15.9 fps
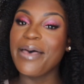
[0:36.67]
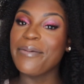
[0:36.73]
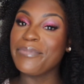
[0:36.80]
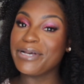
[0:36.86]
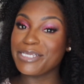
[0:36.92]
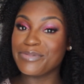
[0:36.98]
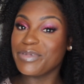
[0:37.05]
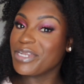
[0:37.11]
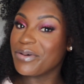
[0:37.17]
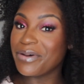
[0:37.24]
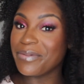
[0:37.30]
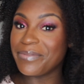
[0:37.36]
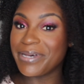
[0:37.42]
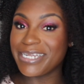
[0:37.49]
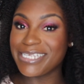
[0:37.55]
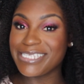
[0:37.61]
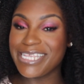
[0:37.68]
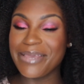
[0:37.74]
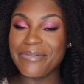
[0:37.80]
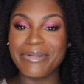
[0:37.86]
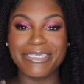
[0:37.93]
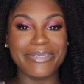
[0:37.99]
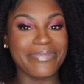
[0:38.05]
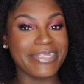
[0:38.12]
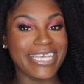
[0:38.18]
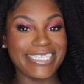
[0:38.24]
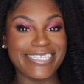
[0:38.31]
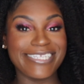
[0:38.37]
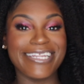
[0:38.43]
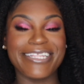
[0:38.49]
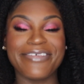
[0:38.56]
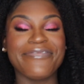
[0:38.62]
because we know a bun is damaging, but that's
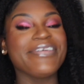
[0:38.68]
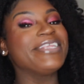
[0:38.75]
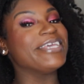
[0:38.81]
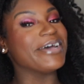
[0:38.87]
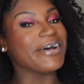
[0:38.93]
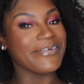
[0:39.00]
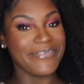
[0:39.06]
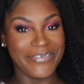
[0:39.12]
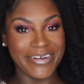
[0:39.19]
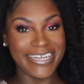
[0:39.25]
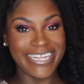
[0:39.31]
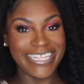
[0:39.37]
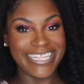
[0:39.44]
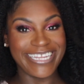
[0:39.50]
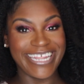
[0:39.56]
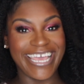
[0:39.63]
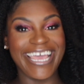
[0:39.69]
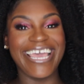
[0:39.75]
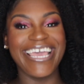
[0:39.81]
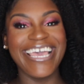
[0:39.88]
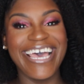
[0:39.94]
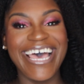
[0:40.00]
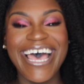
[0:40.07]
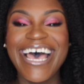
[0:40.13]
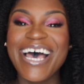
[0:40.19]
another video for another day.